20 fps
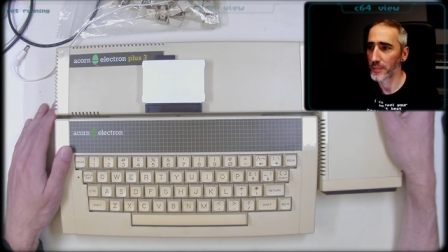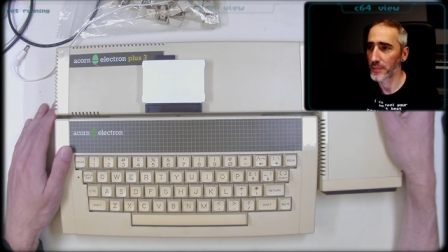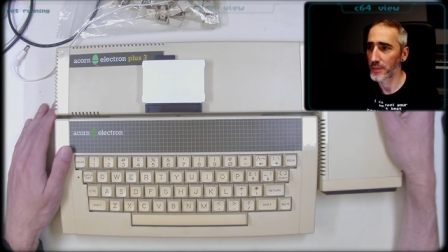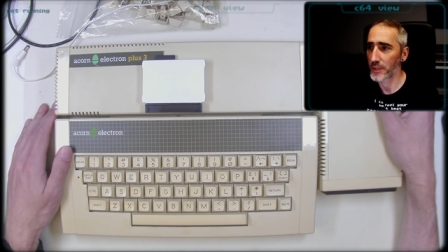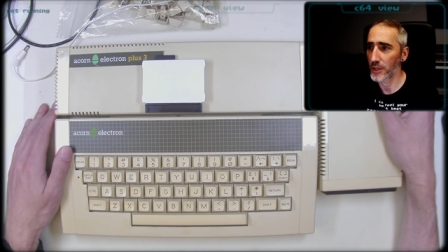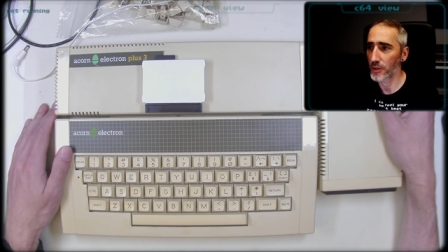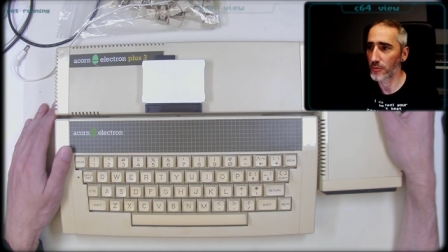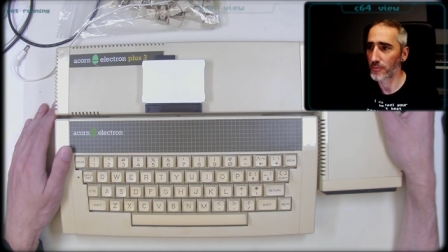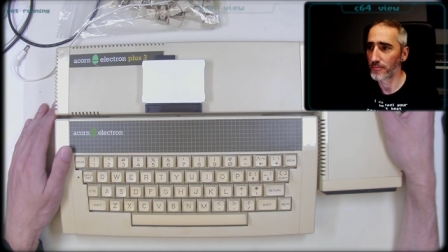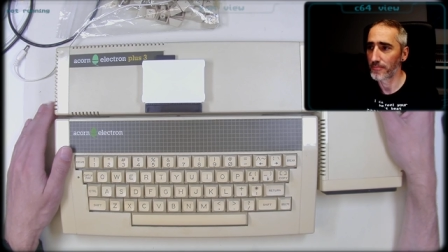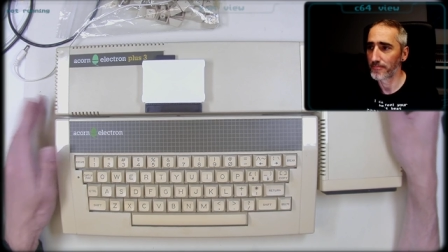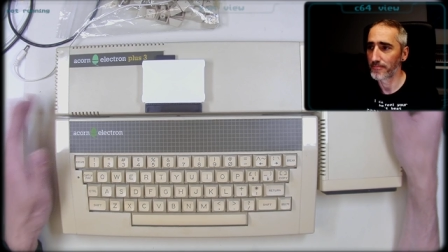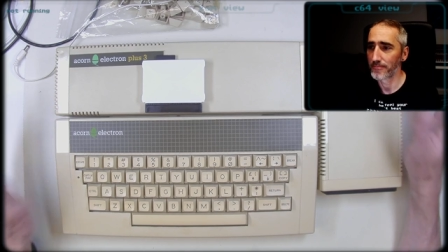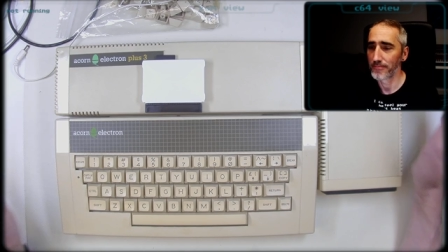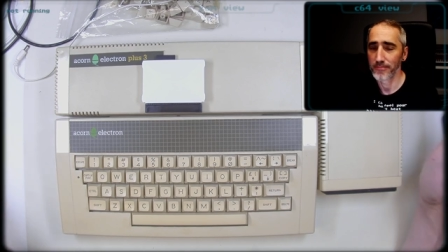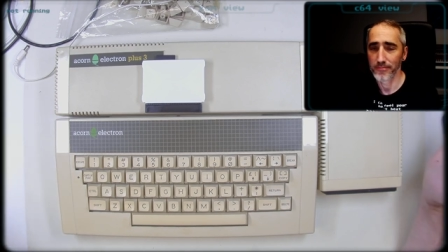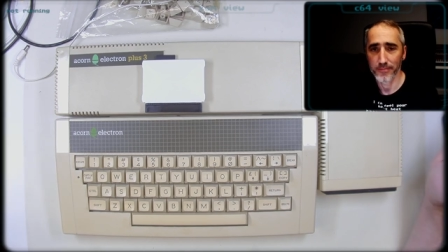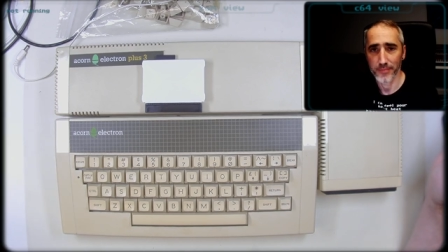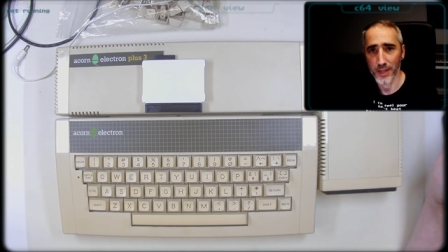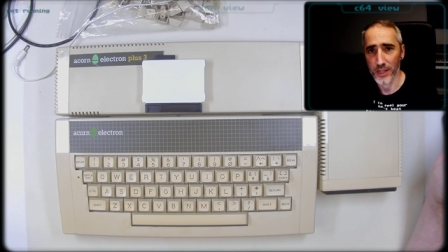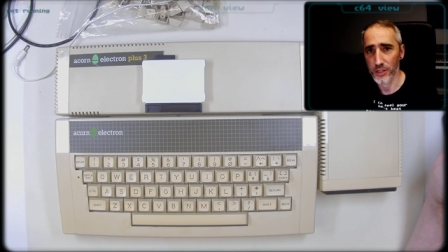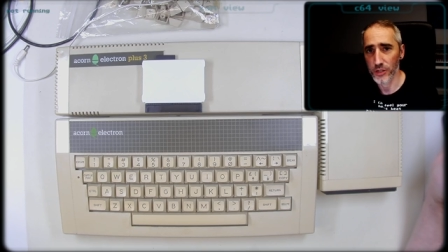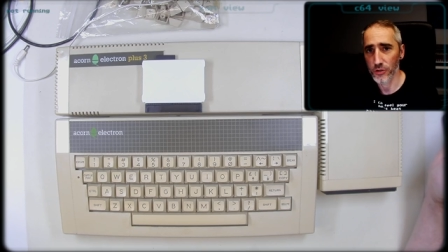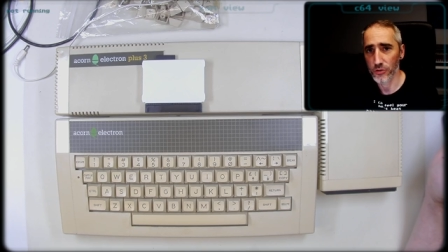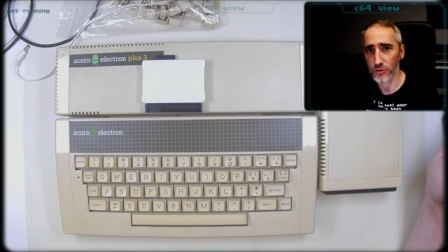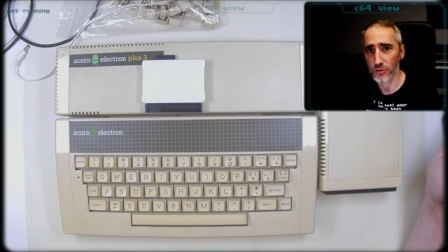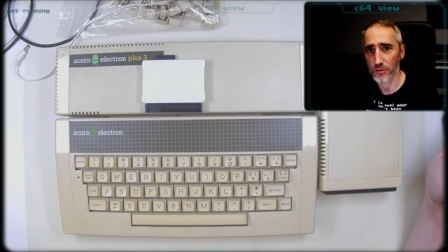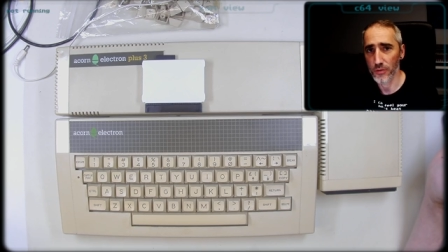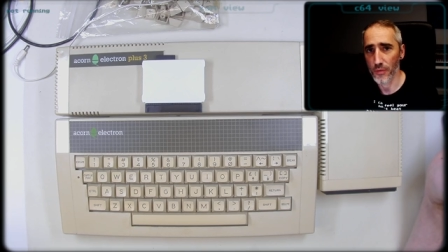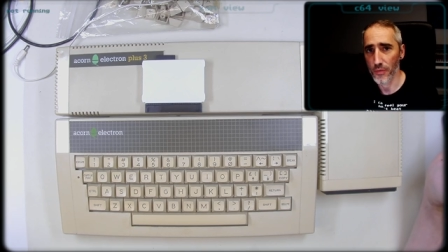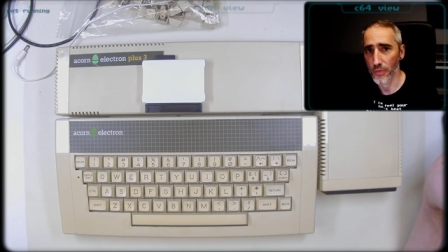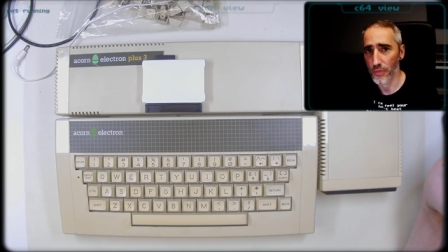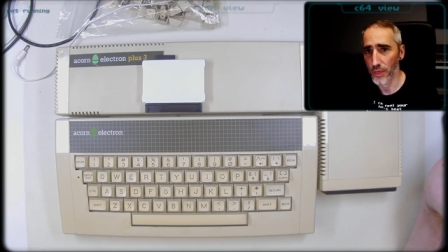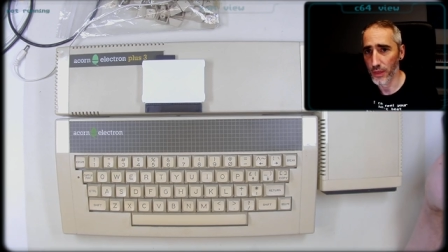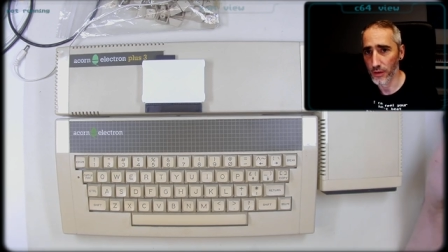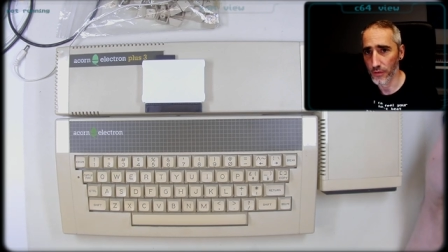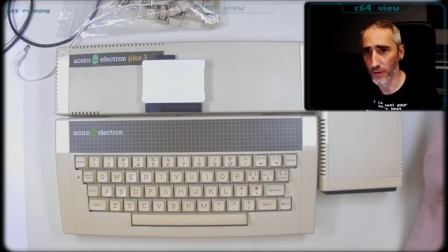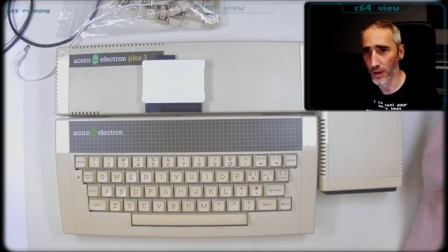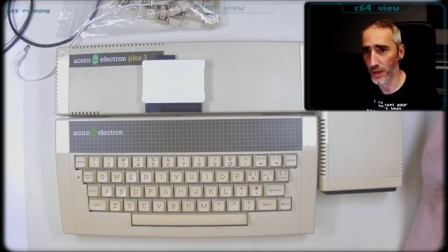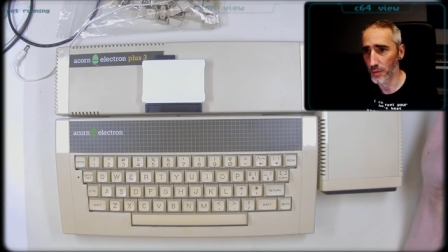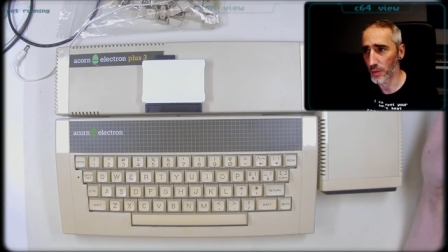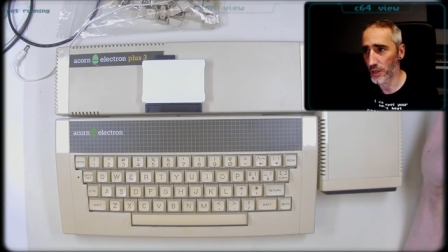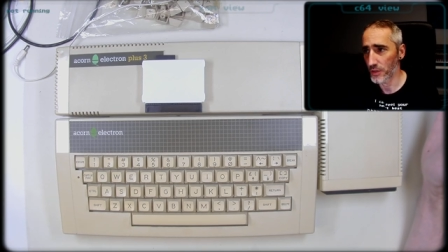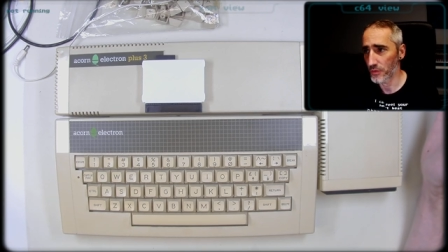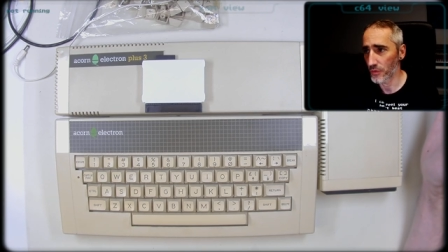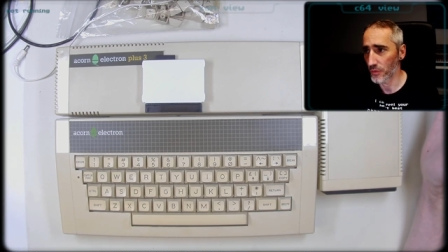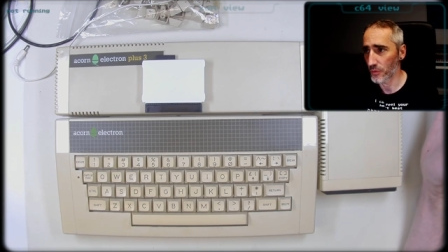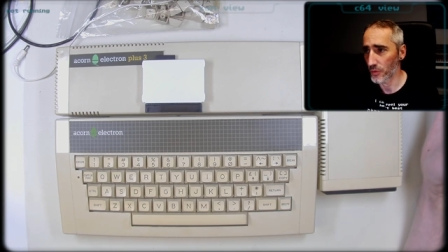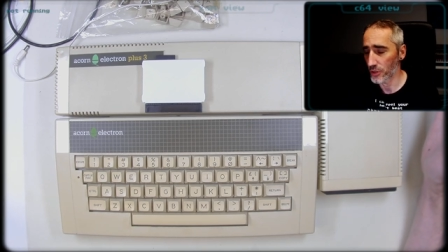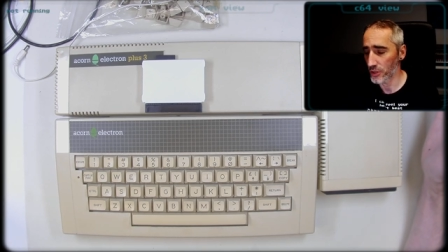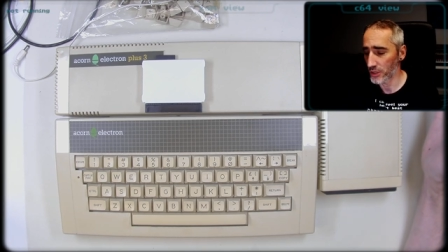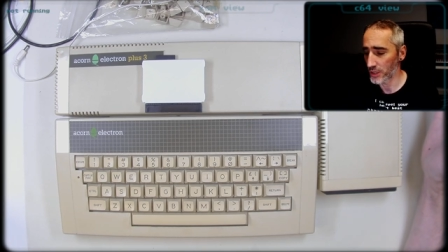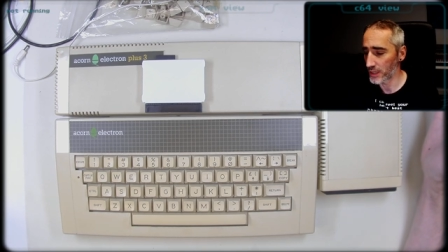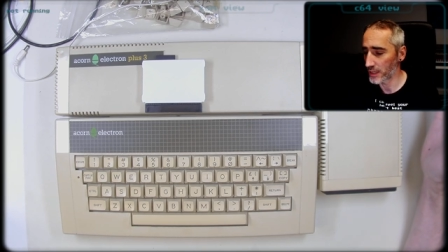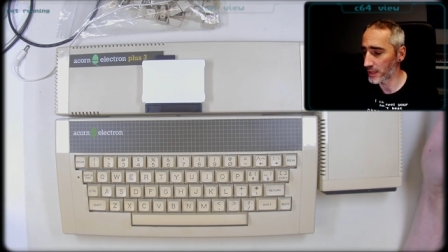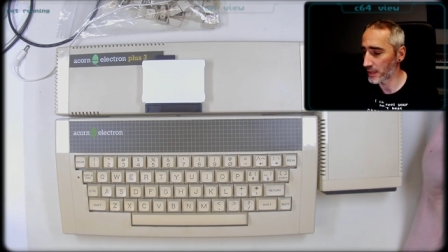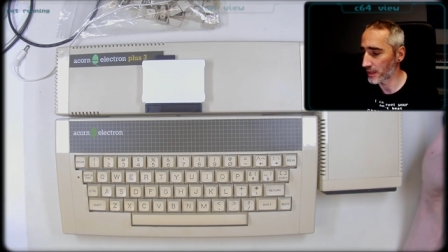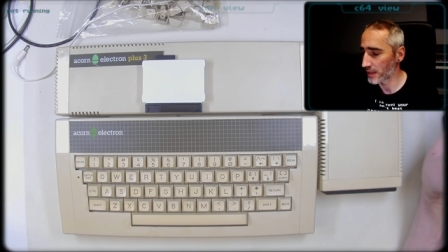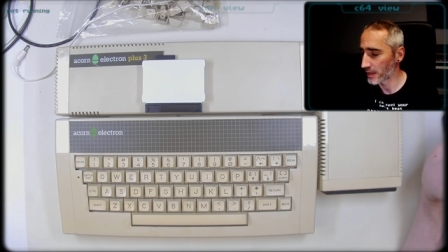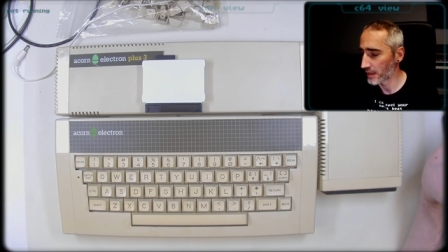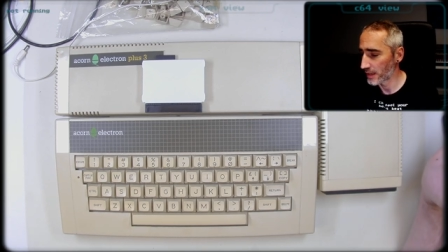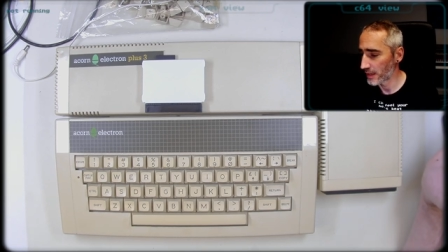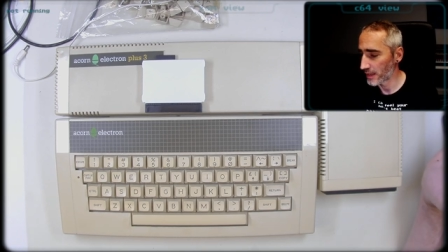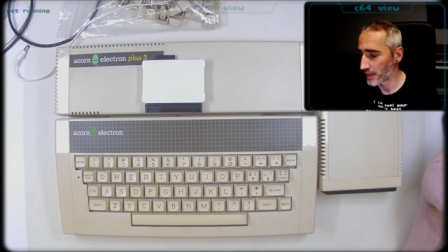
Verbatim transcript: So, as usual, thank you very much for watching.